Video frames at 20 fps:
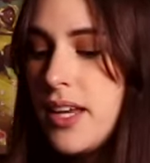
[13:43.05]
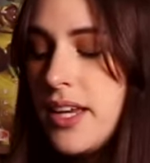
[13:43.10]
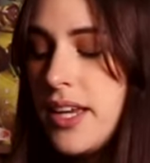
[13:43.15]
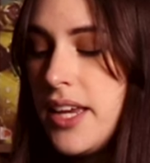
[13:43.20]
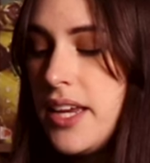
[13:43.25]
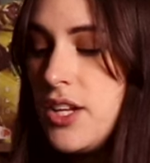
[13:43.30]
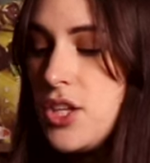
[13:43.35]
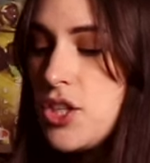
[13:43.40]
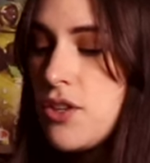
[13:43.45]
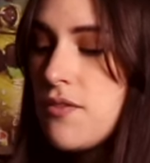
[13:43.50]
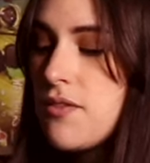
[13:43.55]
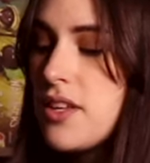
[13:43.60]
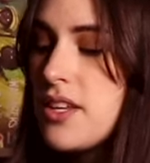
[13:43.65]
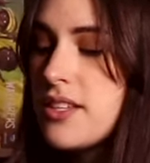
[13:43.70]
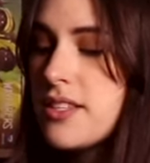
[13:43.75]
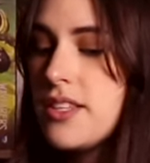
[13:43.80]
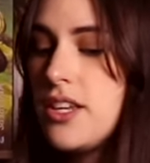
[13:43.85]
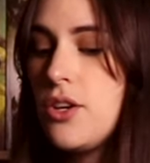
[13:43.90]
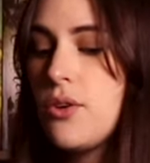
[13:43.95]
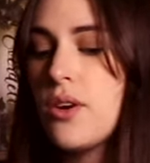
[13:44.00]
each of these
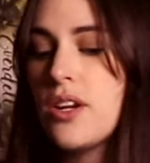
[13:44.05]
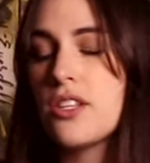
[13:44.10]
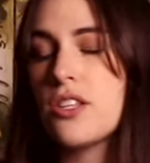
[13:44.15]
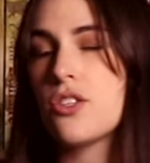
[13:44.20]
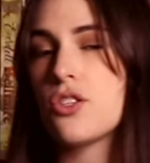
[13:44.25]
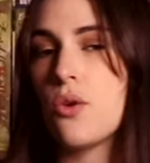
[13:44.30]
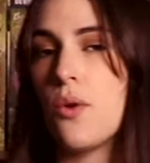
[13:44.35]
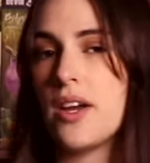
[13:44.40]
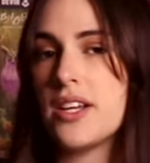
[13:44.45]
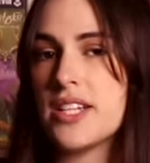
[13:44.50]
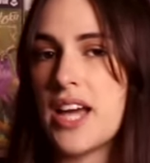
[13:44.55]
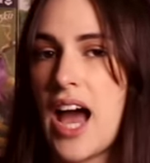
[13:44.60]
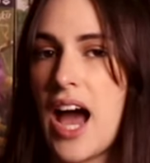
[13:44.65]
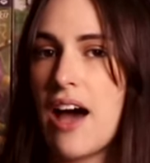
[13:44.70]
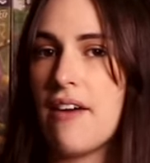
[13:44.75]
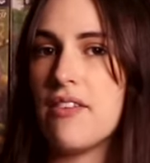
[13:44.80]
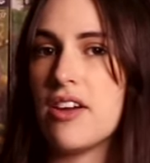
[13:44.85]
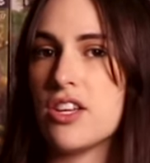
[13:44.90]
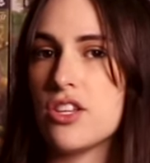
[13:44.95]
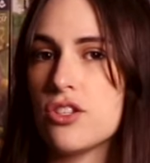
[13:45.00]
secrets is going to
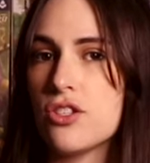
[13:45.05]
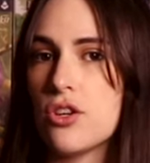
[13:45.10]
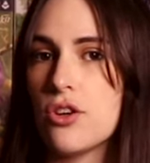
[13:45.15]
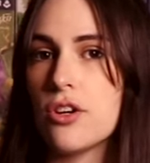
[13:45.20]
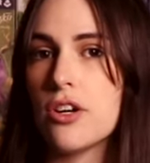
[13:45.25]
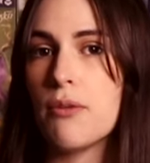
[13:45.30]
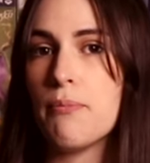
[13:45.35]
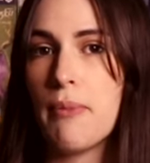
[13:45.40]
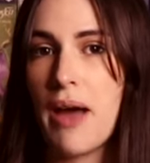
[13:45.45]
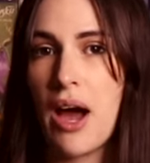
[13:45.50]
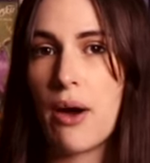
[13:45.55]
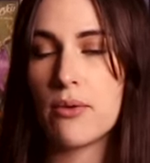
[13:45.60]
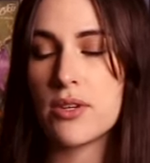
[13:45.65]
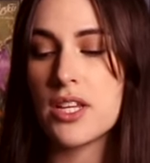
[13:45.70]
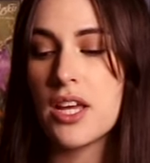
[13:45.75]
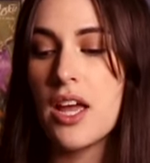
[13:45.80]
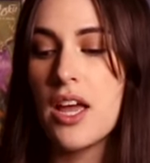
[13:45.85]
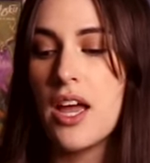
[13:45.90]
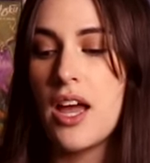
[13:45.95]
have a certain amount